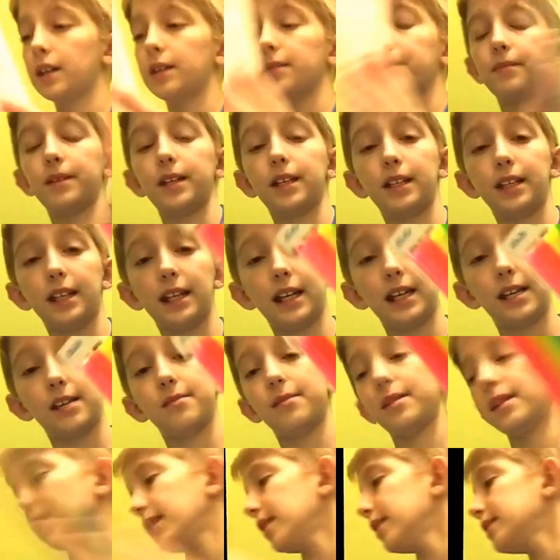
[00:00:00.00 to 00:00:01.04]
Mainly
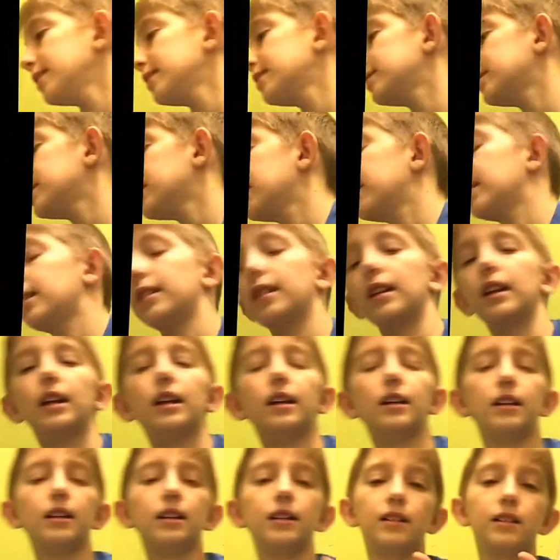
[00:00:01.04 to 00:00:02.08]
ABS.
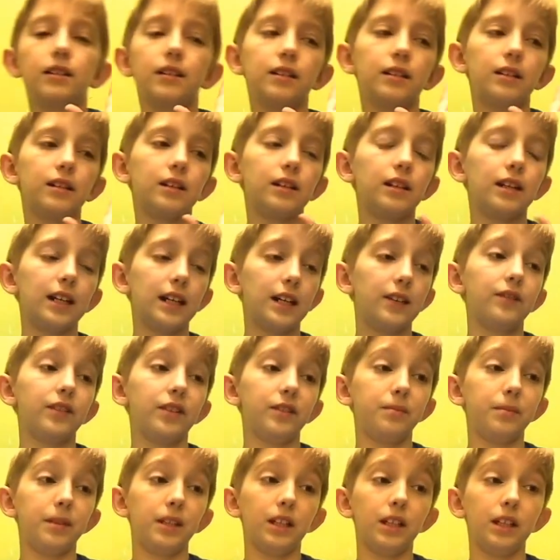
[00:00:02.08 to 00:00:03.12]
I have
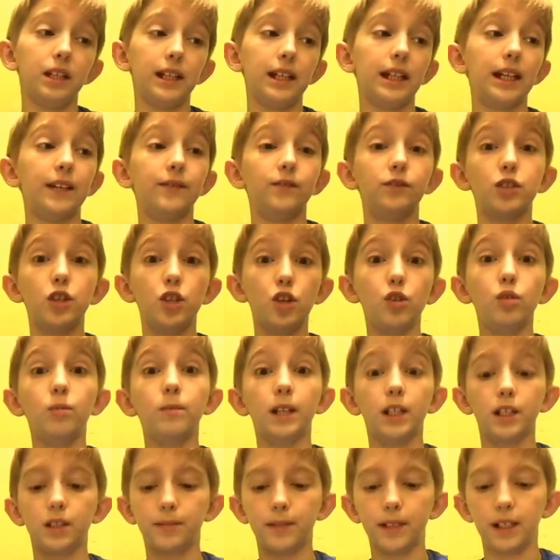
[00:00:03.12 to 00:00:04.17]
enough PLA. I have too
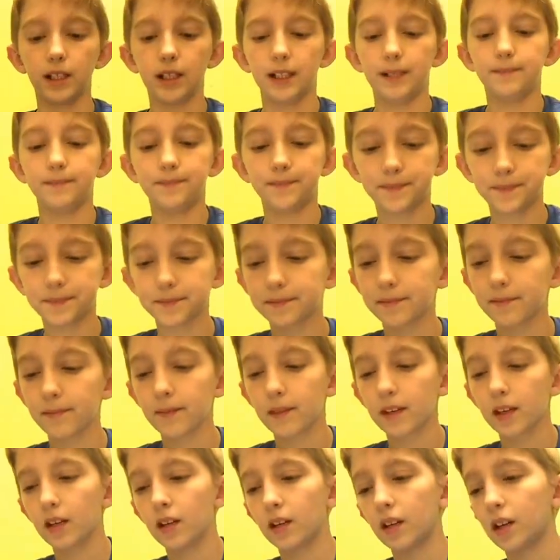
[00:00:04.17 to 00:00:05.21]
much PLA
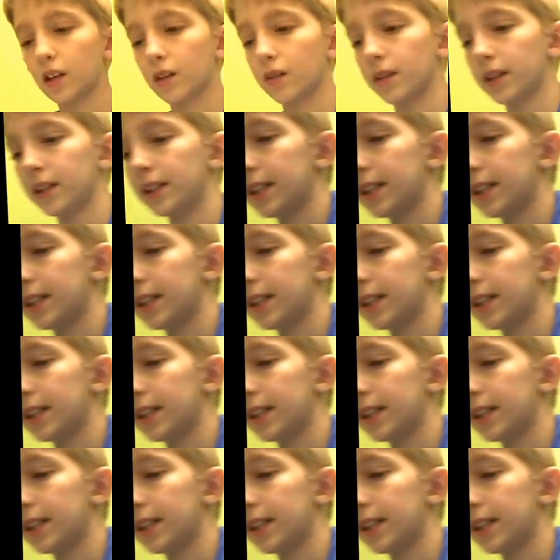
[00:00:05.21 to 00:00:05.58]
right